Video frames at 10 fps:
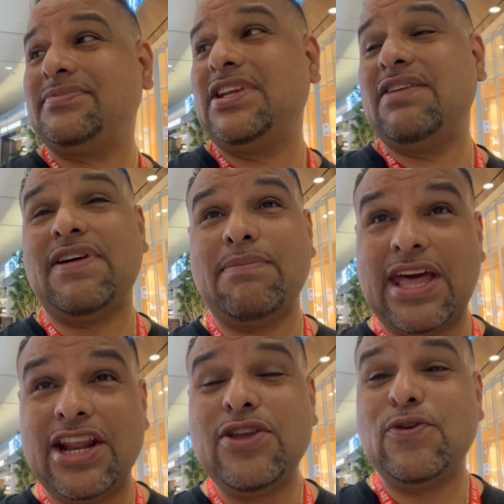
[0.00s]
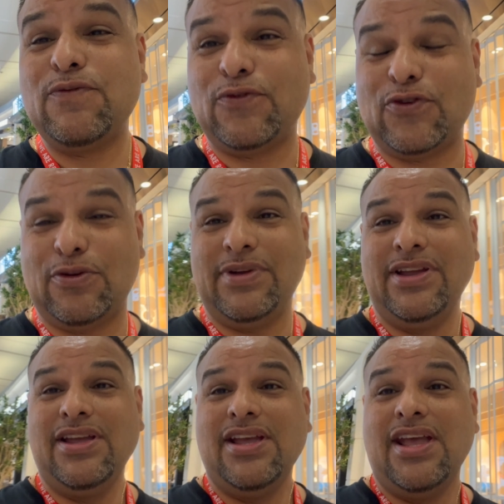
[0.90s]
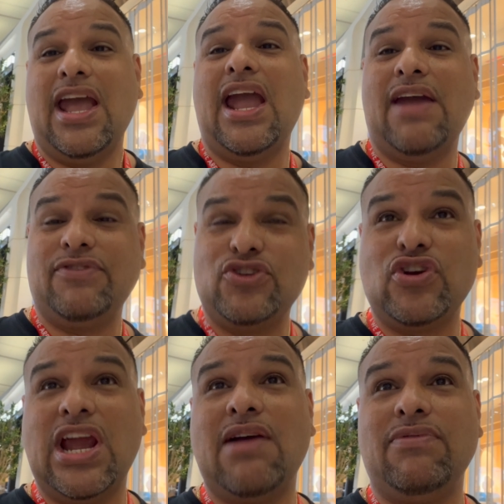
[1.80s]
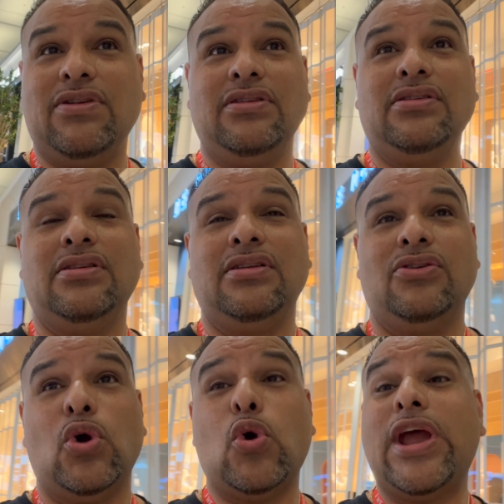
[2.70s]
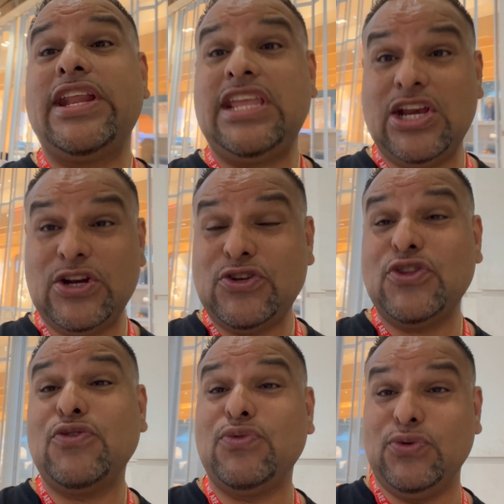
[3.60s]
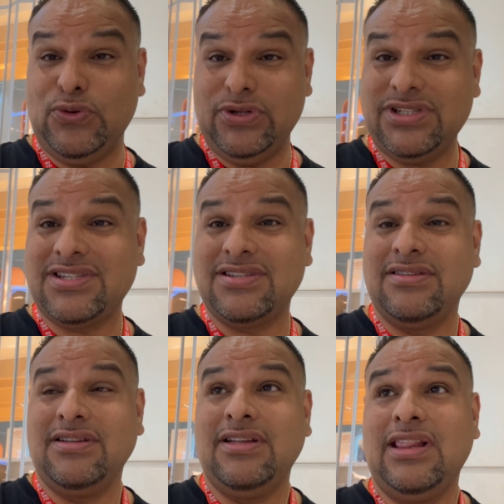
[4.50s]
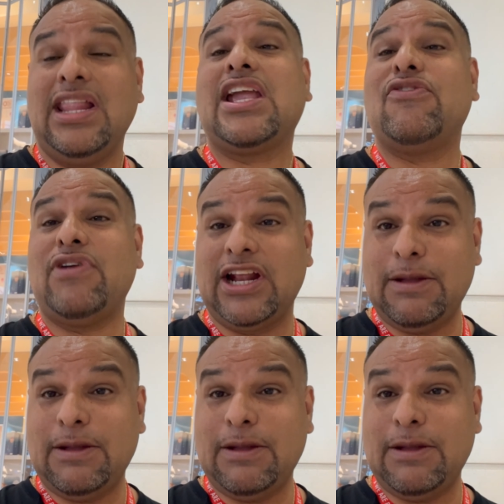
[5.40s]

if I'm out of uniform, I have to travel or adhere to the rules like a regular